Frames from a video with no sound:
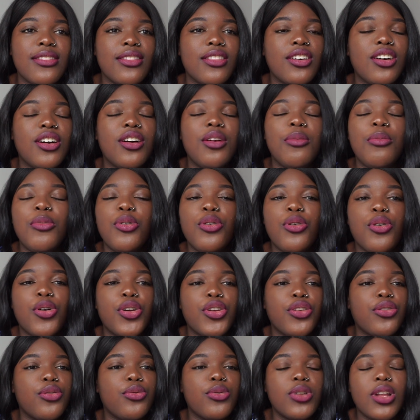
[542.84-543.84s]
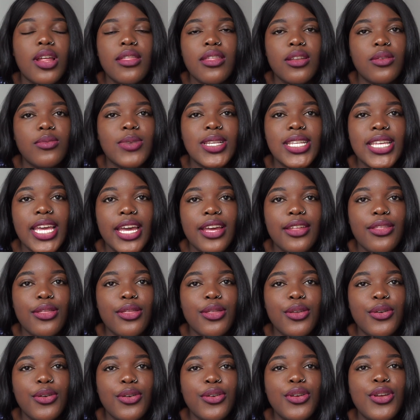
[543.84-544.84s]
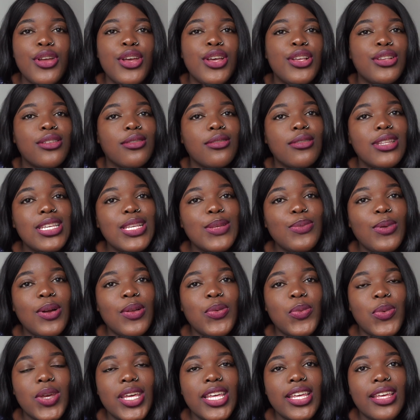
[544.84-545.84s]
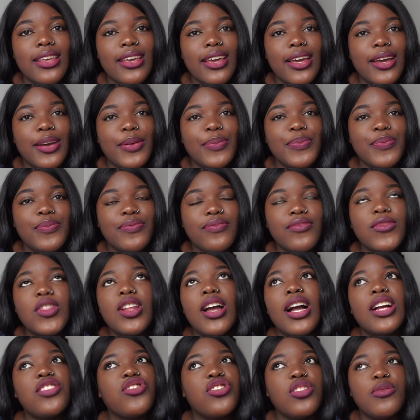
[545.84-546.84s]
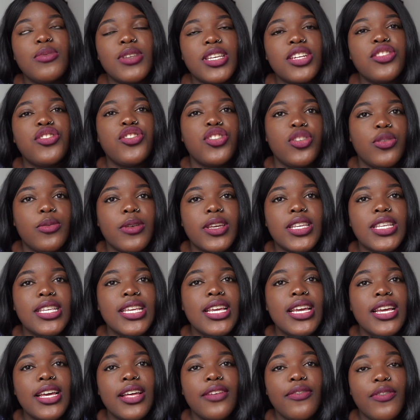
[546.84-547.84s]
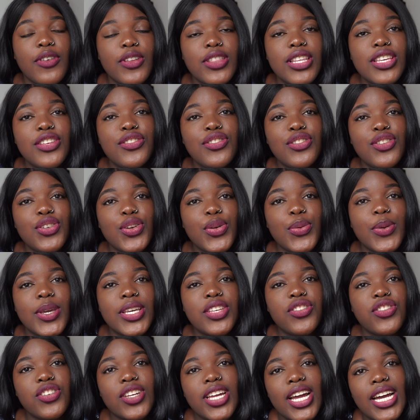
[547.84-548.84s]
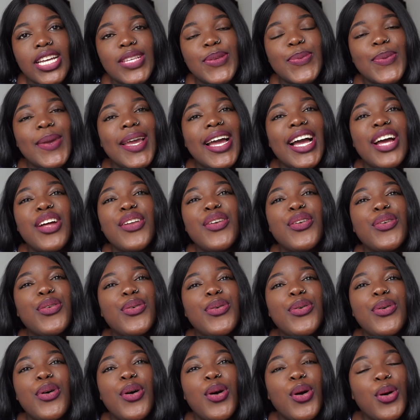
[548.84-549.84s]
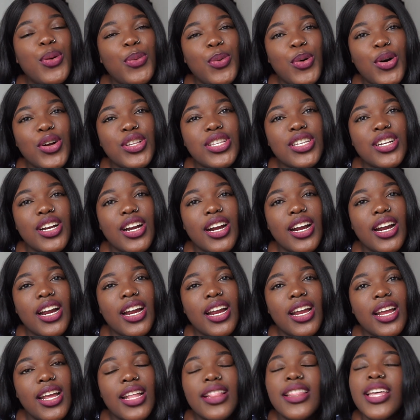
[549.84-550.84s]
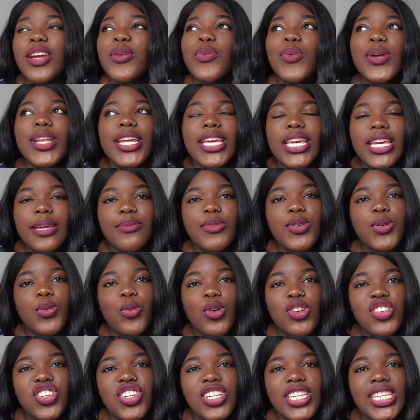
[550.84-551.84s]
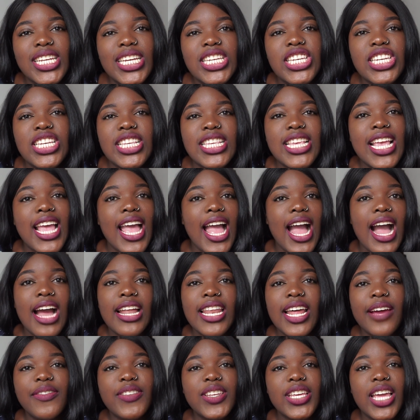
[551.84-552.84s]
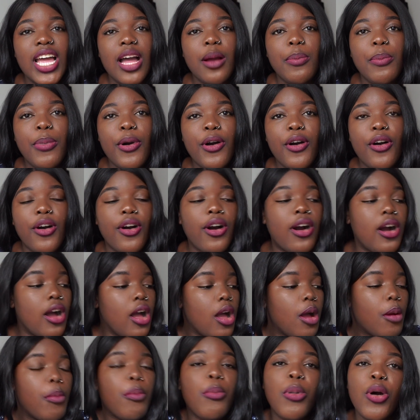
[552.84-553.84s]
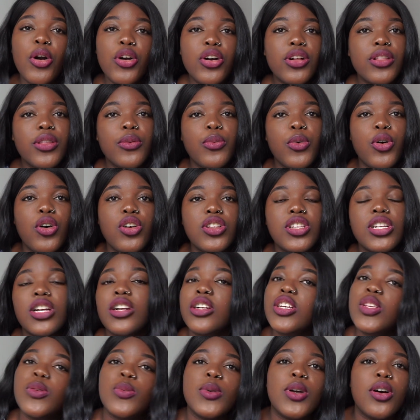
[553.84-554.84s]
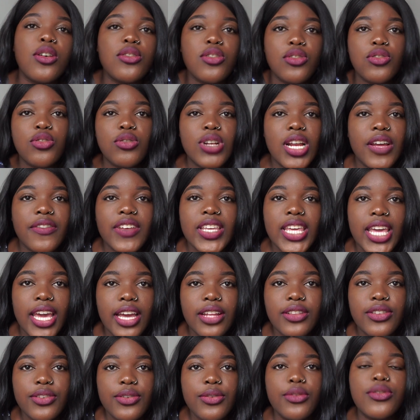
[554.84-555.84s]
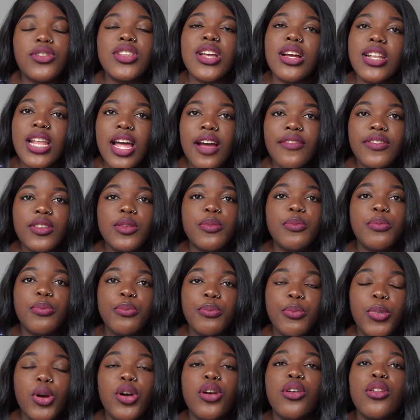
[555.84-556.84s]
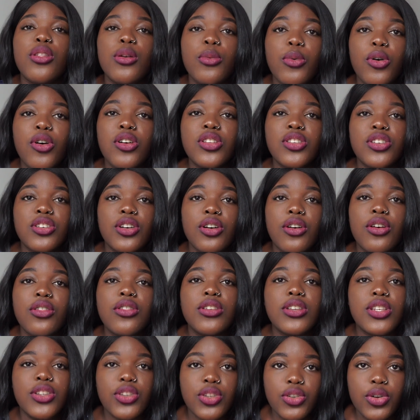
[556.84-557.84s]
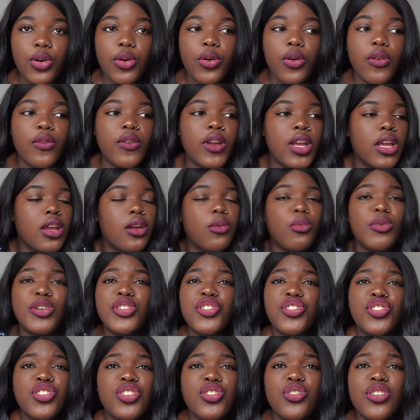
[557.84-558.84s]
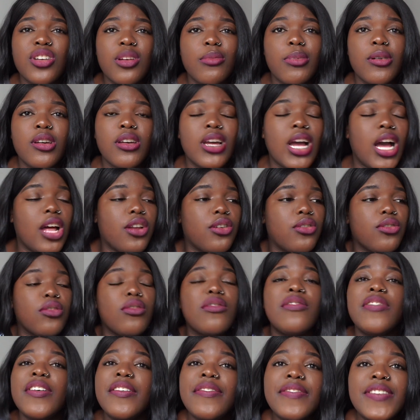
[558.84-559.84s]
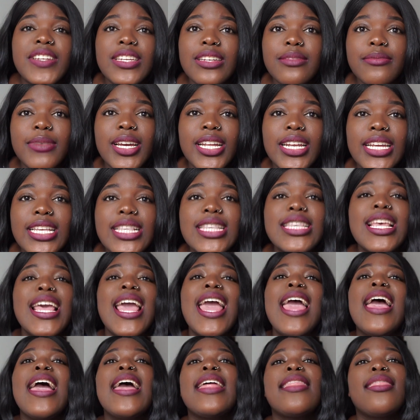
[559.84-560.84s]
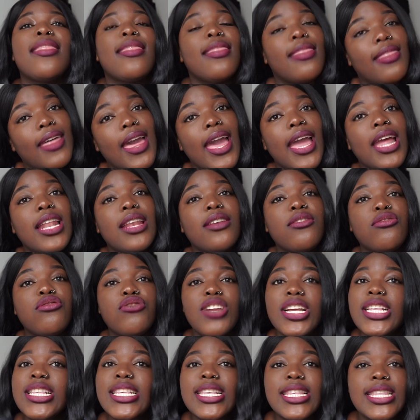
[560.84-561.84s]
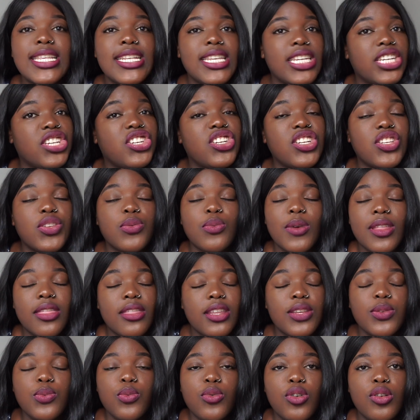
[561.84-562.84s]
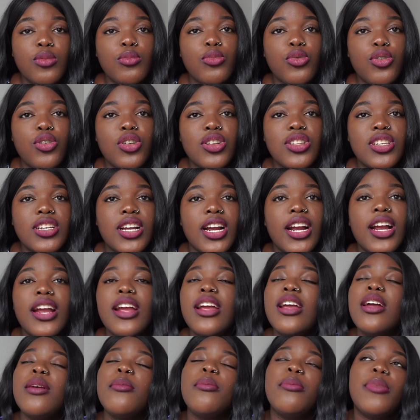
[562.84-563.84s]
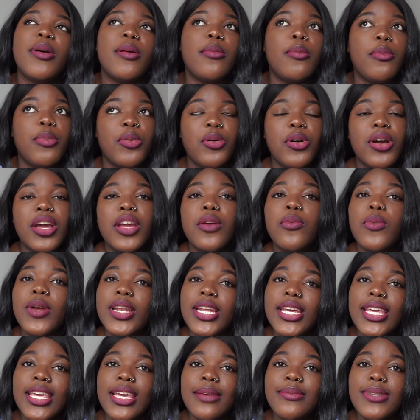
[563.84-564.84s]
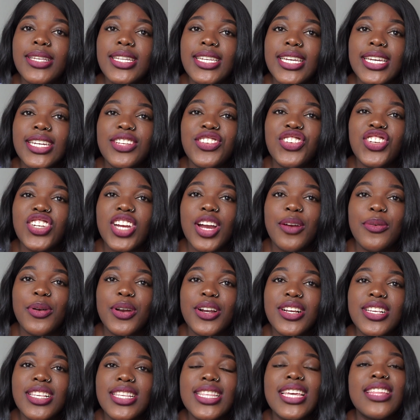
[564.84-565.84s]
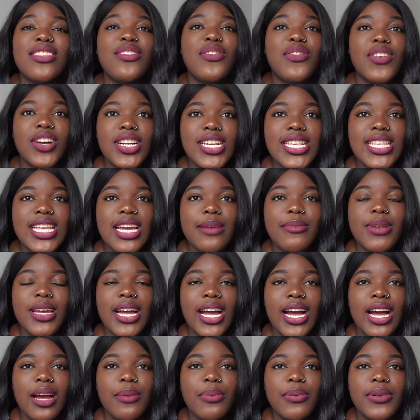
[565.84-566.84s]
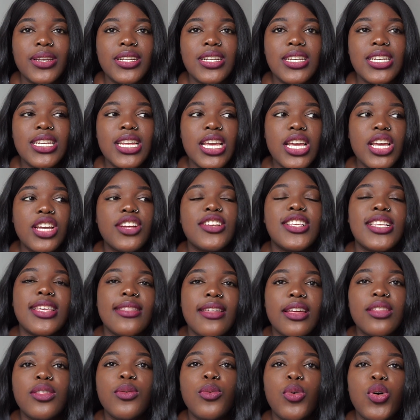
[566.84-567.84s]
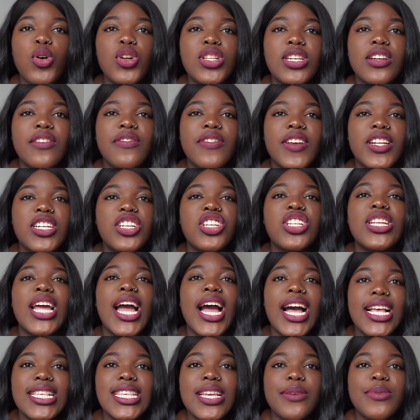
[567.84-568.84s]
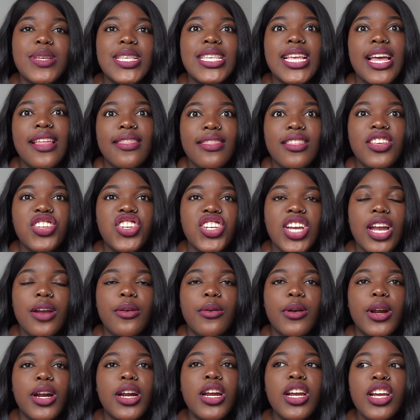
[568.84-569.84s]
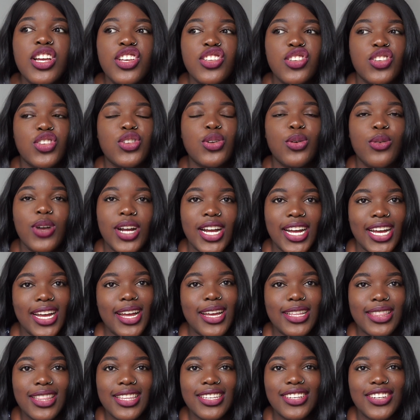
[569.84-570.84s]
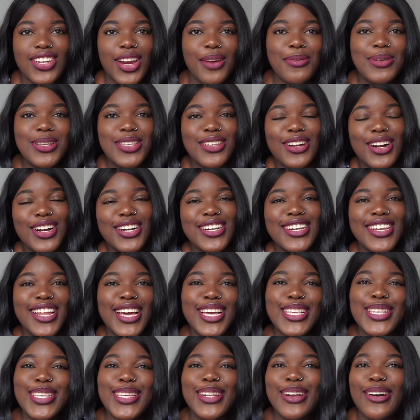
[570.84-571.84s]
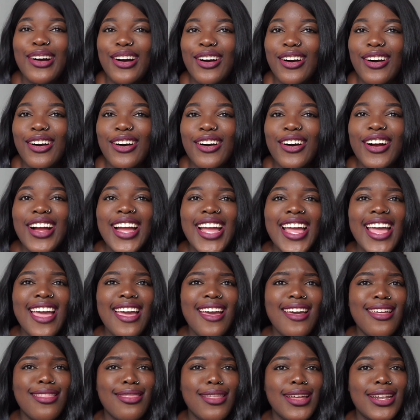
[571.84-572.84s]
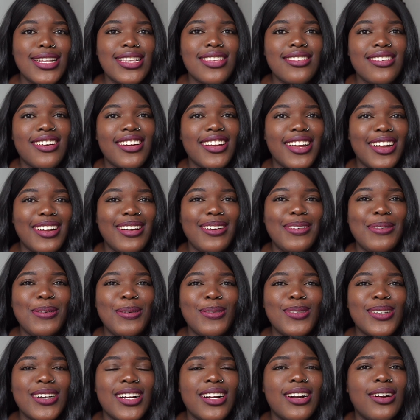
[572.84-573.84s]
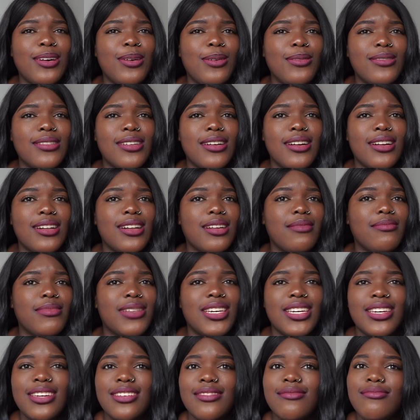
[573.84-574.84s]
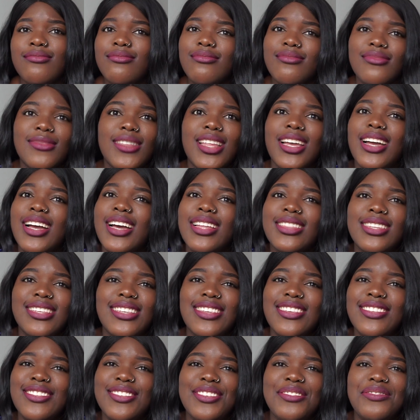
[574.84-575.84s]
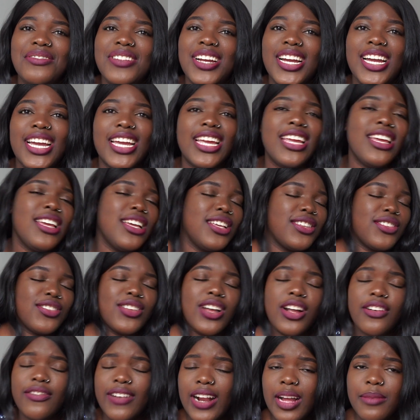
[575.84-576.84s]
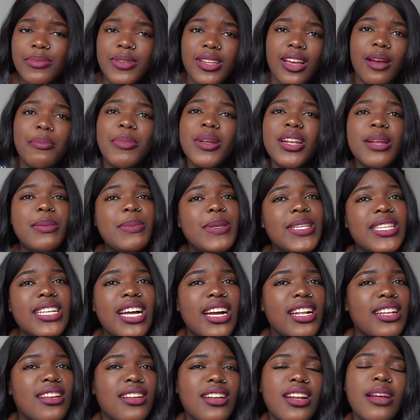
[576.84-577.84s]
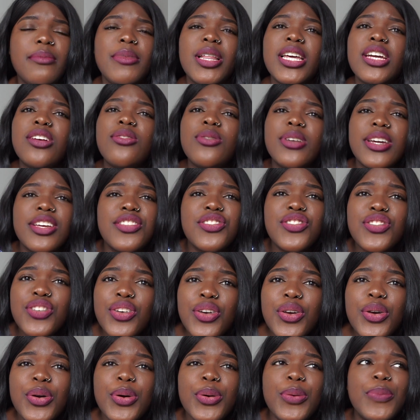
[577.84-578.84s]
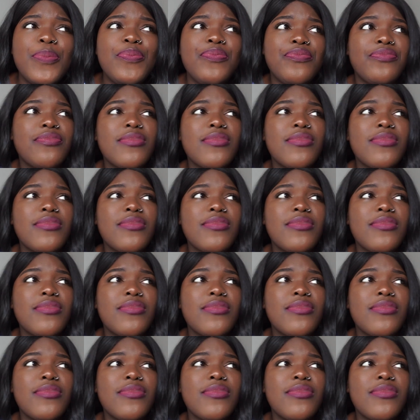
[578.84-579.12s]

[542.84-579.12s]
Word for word: them or you know nothing was getting through so this one week yeah no, actually it was like two weeks for these two weeks you guys we had no hot water like when it came to washing dishes I'd have to get a pot boil the water because we also don't have a kettle so I'd have to boil the water on the stove, which took about, I don't know, 15 minutes, and then rinse the dishes with this warm water. But boy, when it came to taking showers, like the first time it happened, because I think the water finished as I was in the shower. So I, the shower started nice and hot, and then it started getting colder and colder, and I'm like, nah, this is not right. So I wrapped up and I was done, and I'm like, okay, it's cool.